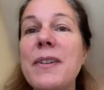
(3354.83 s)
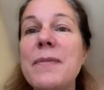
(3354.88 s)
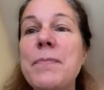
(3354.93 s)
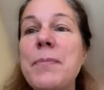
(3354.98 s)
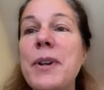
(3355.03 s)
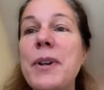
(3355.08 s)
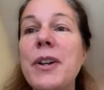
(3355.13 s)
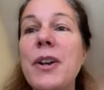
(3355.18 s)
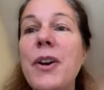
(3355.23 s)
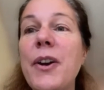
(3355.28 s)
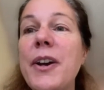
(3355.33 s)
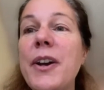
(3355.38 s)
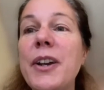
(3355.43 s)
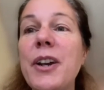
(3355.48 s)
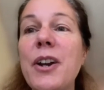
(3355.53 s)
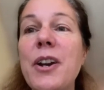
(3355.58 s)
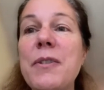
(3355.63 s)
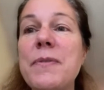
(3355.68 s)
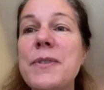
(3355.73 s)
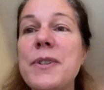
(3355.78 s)
but but
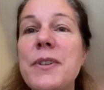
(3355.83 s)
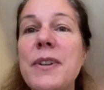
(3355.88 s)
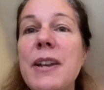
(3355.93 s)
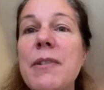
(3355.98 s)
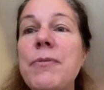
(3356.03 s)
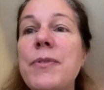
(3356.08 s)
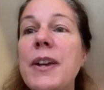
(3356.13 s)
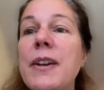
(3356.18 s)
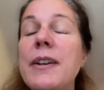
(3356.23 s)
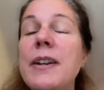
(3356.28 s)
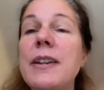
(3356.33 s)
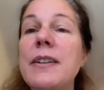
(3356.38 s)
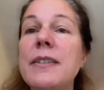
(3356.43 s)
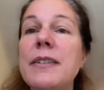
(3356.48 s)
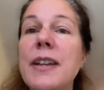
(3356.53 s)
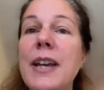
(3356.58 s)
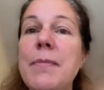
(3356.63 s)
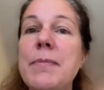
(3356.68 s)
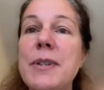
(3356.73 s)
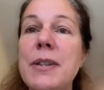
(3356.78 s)
going over if they're
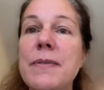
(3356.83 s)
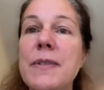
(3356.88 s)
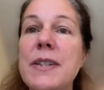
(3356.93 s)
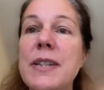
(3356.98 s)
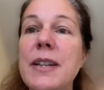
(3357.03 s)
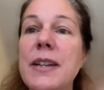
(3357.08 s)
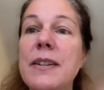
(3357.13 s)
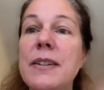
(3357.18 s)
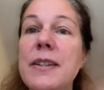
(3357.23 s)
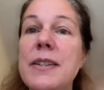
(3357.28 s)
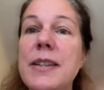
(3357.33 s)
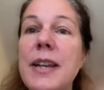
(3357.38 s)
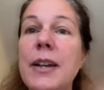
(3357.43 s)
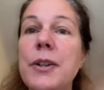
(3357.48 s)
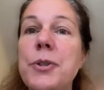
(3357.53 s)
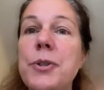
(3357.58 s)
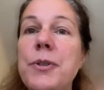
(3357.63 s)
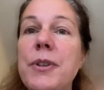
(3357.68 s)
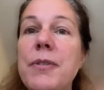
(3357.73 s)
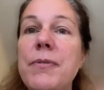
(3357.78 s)
in captivity in a
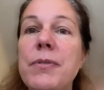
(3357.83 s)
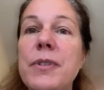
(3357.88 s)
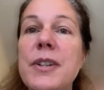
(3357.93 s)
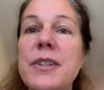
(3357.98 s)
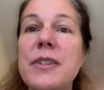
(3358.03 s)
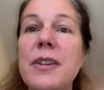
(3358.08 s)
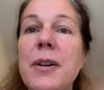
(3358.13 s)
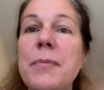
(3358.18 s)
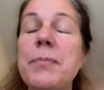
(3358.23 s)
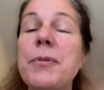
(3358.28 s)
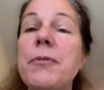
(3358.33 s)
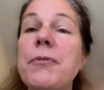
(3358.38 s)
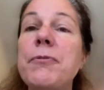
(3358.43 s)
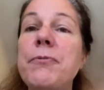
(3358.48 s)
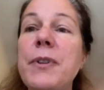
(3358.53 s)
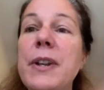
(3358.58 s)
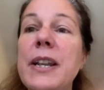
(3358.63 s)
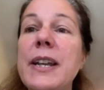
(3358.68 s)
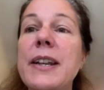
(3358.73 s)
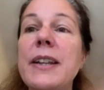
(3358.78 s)
sanctuary, for example,
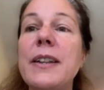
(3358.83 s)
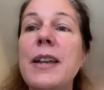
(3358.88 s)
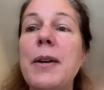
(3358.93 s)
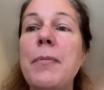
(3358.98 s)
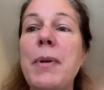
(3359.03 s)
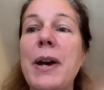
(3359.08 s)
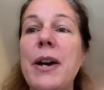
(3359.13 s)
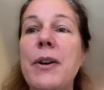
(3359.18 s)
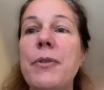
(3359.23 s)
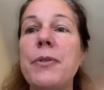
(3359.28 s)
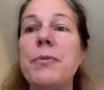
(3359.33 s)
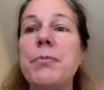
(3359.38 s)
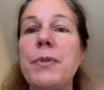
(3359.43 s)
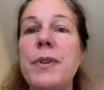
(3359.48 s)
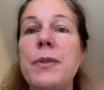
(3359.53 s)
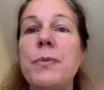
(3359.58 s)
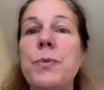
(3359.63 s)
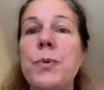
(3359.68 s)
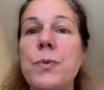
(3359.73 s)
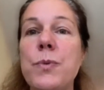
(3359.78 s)
filling their mouth
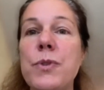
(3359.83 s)
with